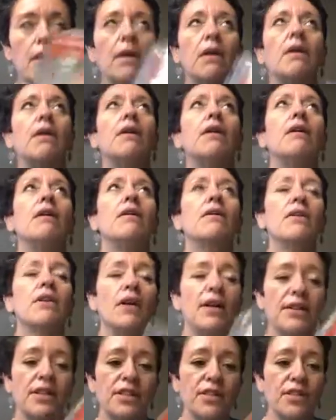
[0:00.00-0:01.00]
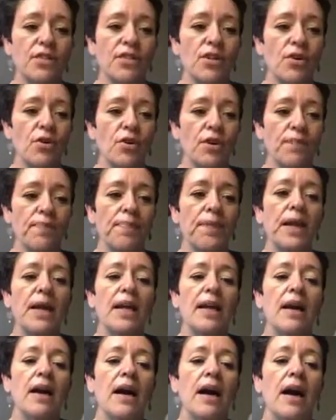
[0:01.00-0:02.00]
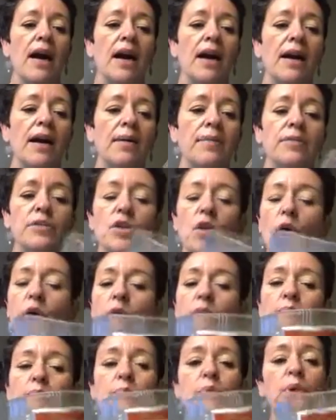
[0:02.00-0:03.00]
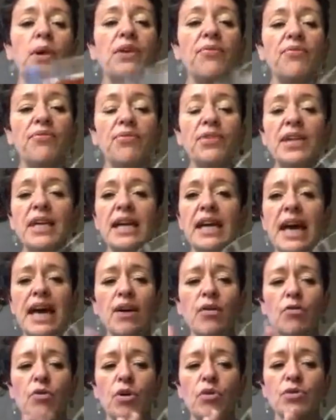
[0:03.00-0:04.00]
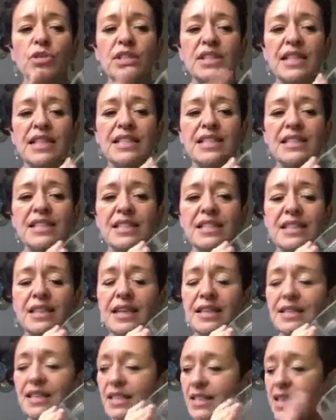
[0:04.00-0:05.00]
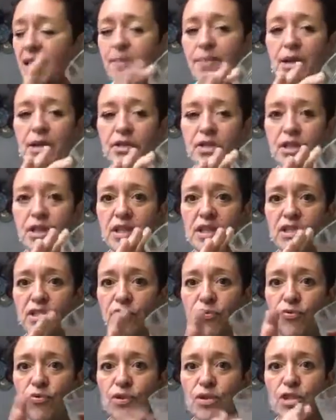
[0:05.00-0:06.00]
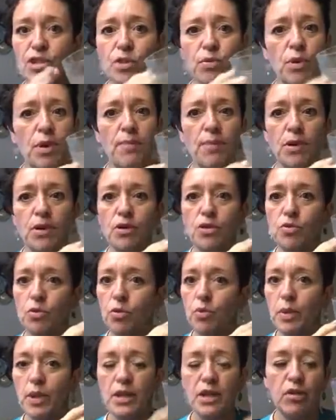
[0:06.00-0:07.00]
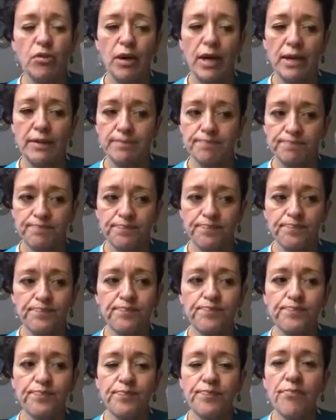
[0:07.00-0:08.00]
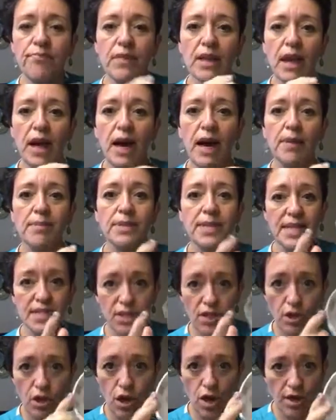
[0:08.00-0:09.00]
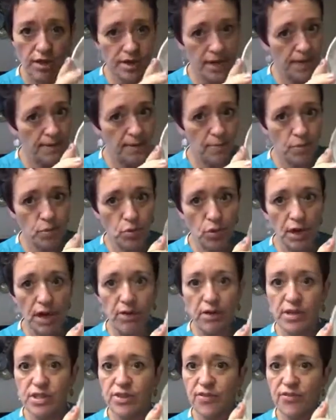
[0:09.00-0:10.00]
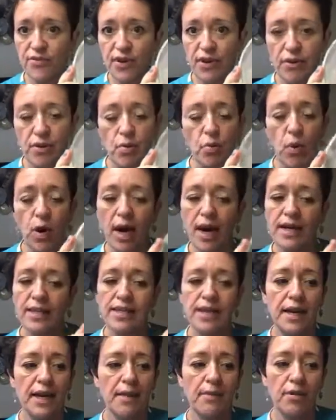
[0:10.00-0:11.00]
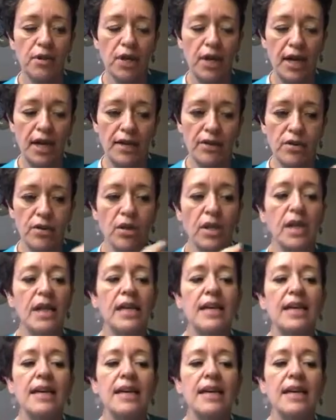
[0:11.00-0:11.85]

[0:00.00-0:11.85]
Oh God, this is so good. So briefly, I don't know, since I melted this, the first 3 burns were really great. Takes a long time to pull out. It's a very wide diameter candle.